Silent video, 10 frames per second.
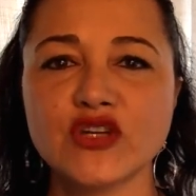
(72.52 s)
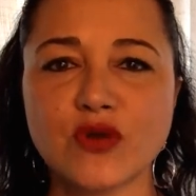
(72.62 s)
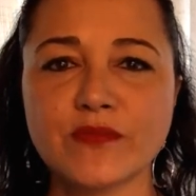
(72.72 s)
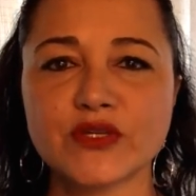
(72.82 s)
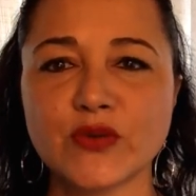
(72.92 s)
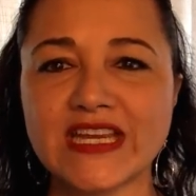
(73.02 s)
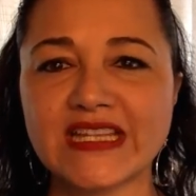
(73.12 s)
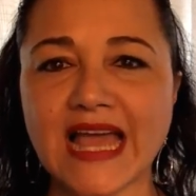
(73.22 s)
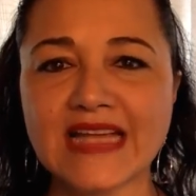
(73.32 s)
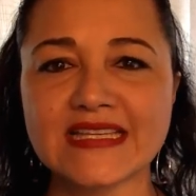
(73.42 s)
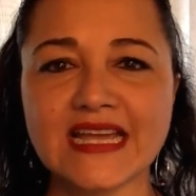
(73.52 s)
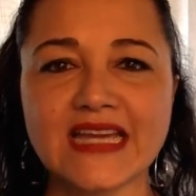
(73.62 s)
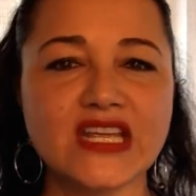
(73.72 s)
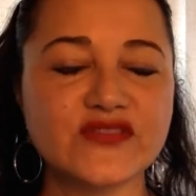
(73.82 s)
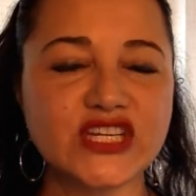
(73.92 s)
Trump tweeted last
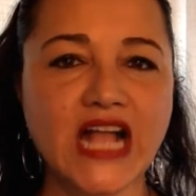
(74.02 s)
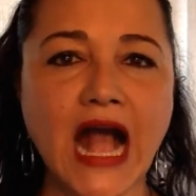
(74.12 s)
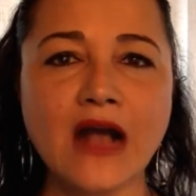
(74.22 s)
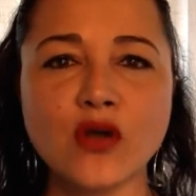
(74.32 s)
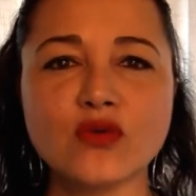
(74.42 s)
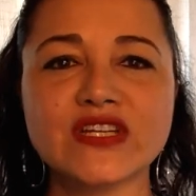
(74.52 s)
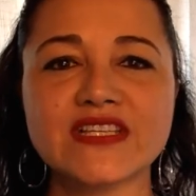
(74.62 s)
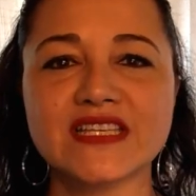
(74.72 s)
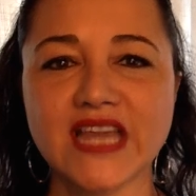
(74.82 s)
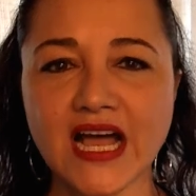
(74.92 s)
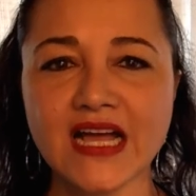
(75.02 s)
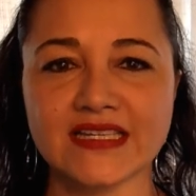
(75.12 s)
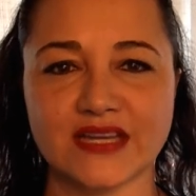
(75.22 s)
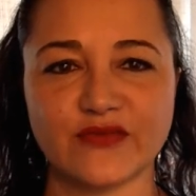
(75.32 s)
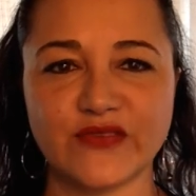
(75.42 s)
night, "If Chicago does
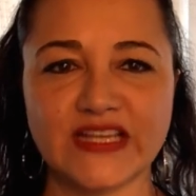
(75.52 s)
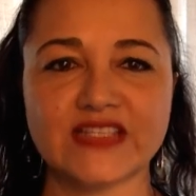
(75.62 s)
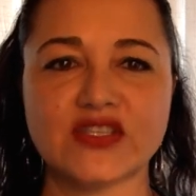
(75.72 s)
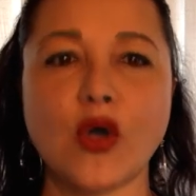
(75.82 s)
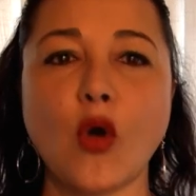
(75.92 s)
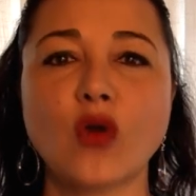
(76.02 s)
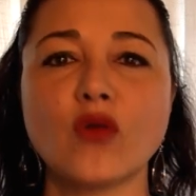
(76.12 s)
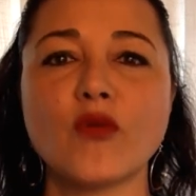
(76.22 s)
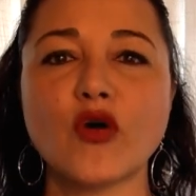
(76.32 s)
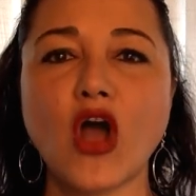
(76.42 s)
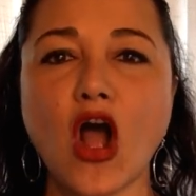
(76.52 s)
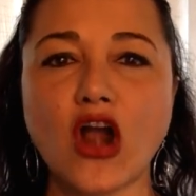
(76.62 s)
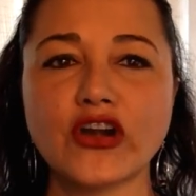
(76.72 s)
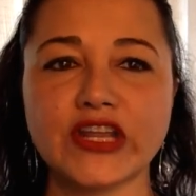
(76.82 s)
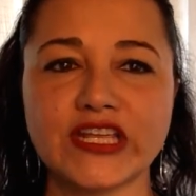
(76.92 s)
not fix horrible
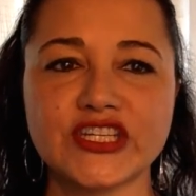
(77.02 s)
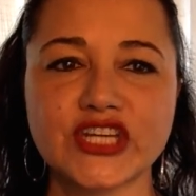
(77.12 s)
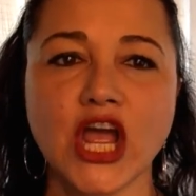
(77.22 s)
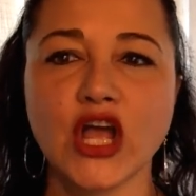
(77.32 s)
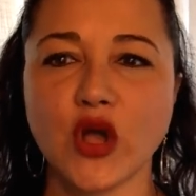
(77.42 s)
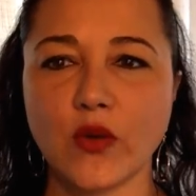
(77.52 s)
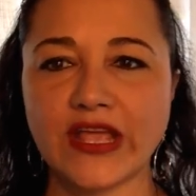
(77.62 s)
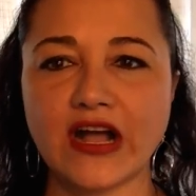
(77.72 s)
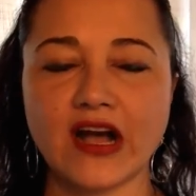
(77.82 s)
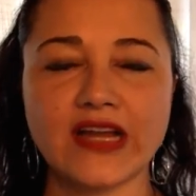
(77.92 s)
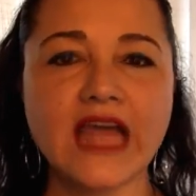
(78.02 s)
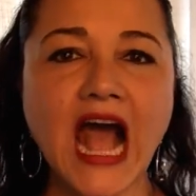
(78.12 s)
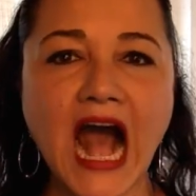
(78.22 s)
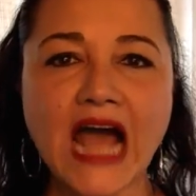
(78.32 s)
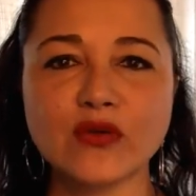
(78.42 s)
carnage going on,
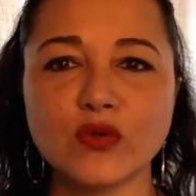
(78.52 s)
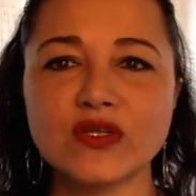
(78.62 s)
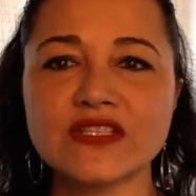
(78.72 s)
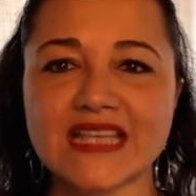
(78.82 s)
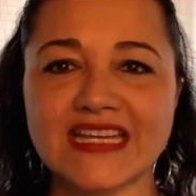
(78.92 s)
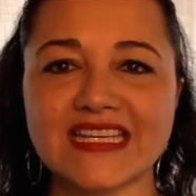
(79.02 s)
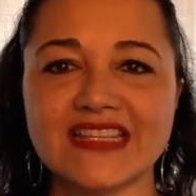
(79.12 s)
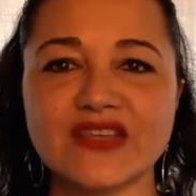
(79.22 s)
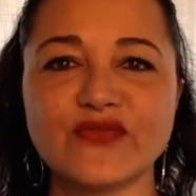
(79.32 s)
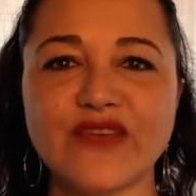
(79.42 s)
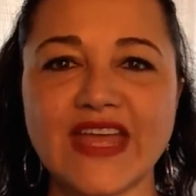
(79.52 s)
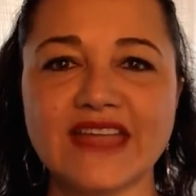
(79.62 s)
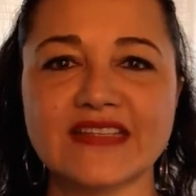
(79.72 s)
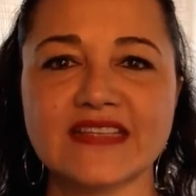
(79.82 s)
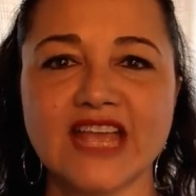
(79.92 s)
I will send in the
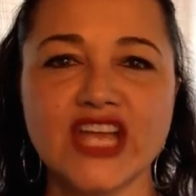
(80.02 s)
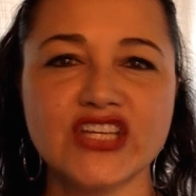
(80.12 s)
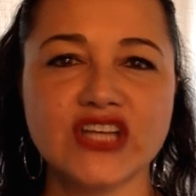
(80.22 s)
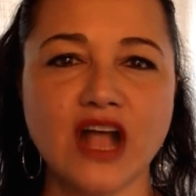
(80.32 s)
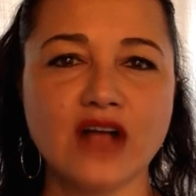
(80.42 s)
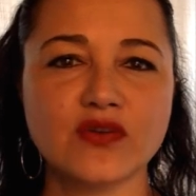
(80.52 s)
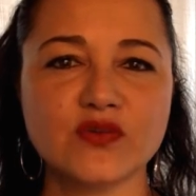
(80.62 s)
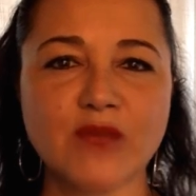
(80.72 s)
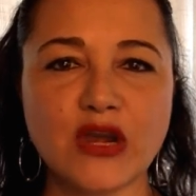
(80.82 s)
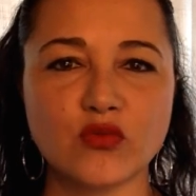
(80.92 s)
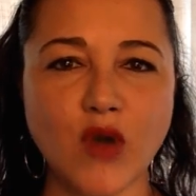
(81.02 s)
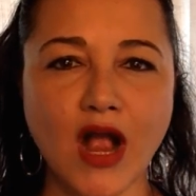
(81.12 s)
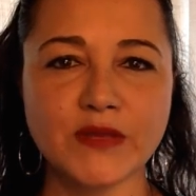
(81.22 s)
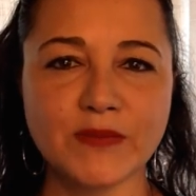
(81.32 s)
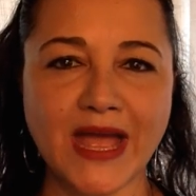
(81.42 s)
feds." Chicago's Mayor
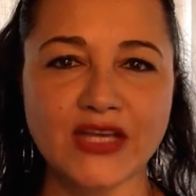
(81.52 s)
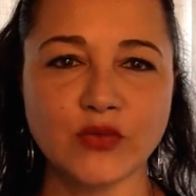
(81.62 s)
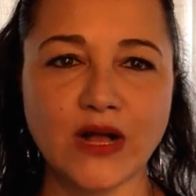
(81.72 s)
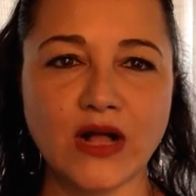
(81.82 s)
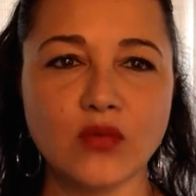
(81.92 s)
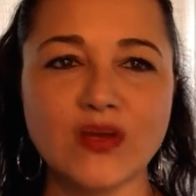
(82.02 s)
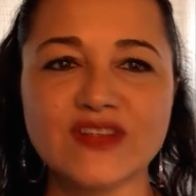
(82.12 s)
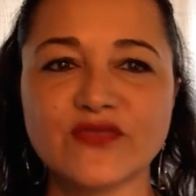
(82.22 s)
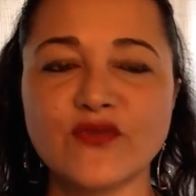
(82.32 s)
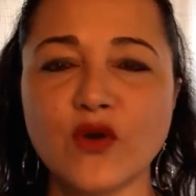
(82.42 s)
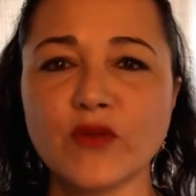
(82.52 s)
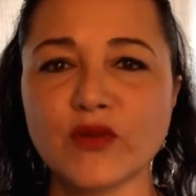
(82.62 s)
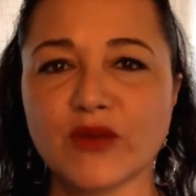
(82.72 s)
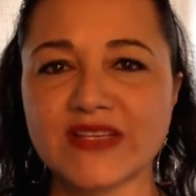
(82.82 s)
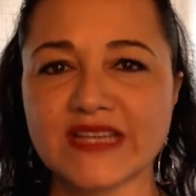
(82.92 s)
Rahm Emanuel was
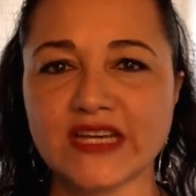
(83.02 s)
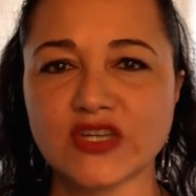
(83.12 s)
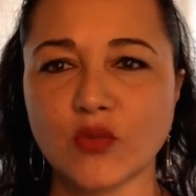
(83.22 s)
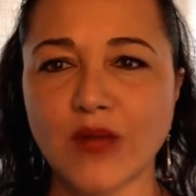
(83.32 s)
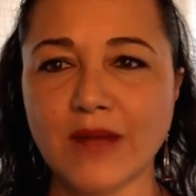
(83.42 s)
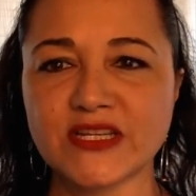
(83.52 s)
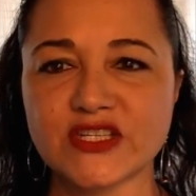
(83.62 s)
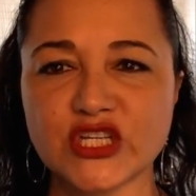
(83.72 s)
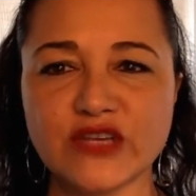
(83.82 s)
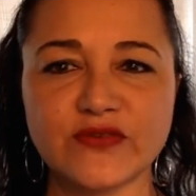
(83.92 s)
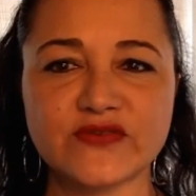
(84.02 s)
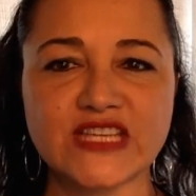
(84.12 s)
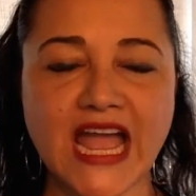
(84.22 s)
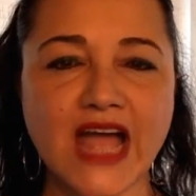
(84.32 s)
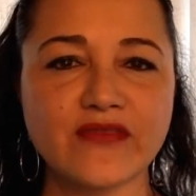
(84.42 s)
former President Obama's chief of
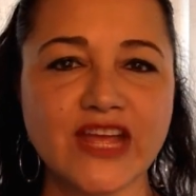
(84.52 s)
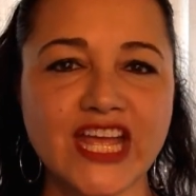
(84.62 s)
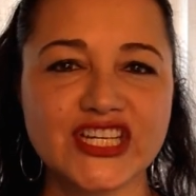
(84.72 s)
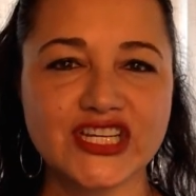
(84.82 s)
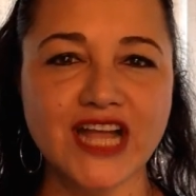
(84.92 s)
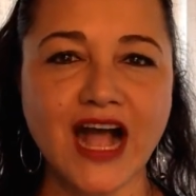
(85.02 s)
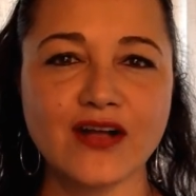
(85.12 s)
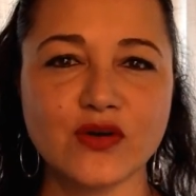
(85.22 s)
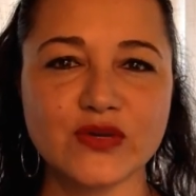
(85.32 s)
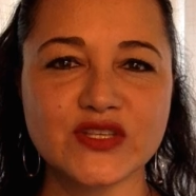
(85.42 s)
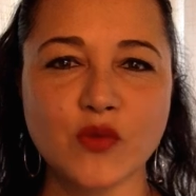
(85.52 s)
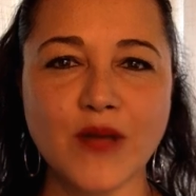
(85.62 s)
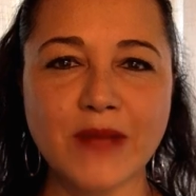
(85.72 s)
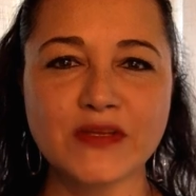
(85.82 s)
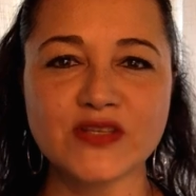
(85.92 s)
staff. Chicago is
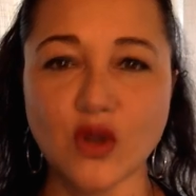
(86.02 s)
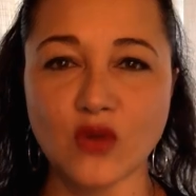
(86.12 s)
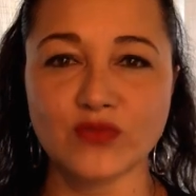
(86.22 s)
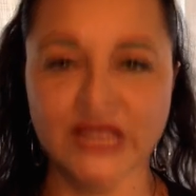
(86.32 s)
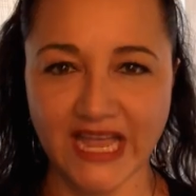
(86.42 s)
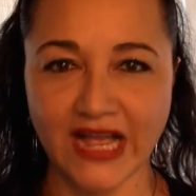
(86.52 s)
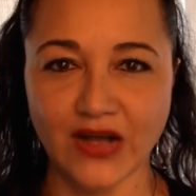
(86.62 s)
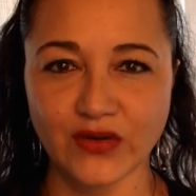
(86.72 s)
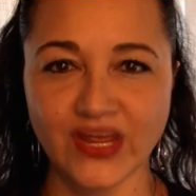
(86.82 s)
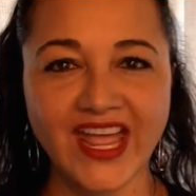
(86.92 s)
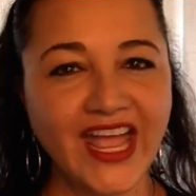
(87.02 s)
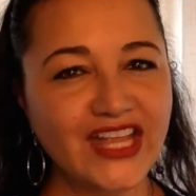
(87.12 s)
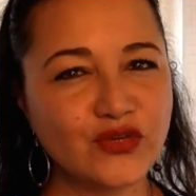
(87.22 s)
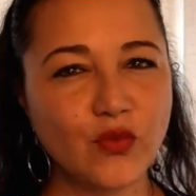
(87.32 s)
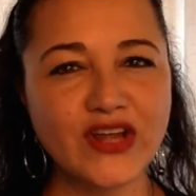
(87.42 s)
Obama's hometown,
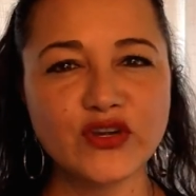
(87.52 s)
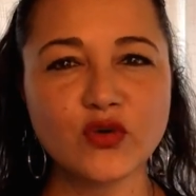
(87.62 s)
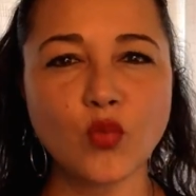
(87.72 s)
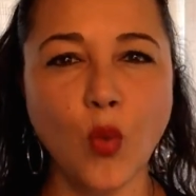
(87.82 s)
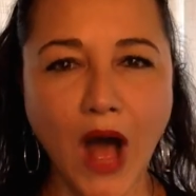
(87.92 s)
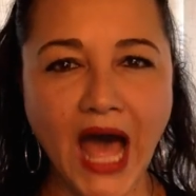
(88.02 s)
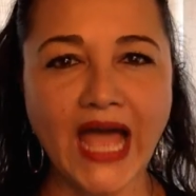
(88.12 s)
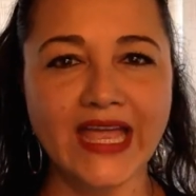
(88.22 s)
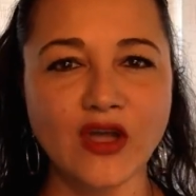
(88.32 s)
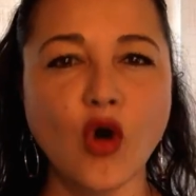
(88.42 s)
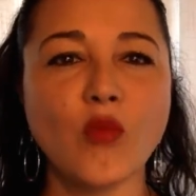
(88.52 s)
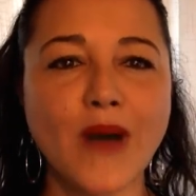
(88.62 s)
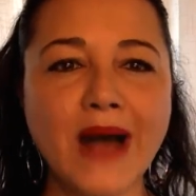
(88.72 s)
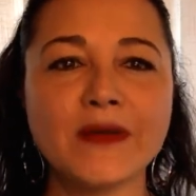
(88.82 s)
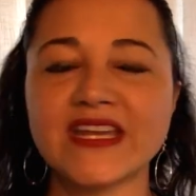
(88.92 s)
and you wonder why
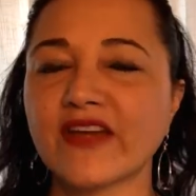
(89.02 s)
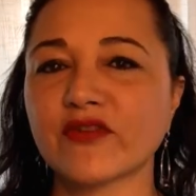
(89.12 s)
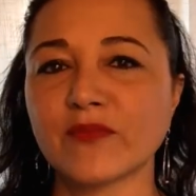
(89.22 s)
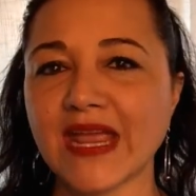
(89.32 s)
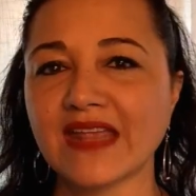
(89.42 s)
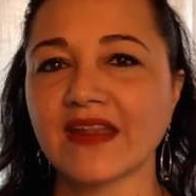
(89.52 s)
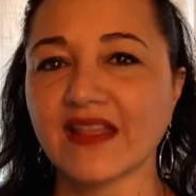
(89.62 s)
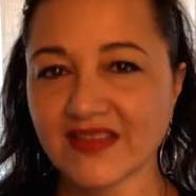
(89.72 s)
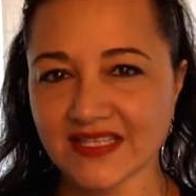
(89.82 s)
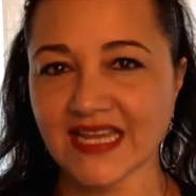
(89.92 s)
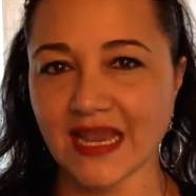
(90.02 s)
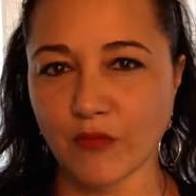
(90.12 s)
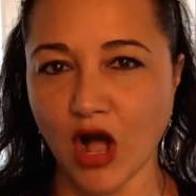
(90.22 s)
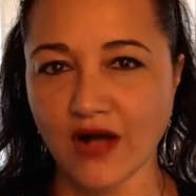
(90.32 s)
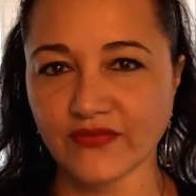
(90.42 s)
Obama never made the
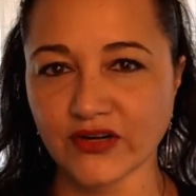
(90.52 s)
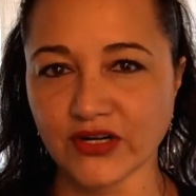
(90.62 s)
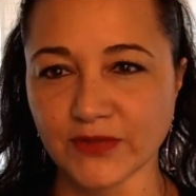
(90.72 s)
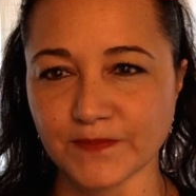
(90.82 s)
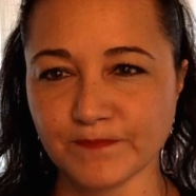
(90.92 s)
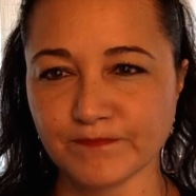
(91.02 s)
same offer.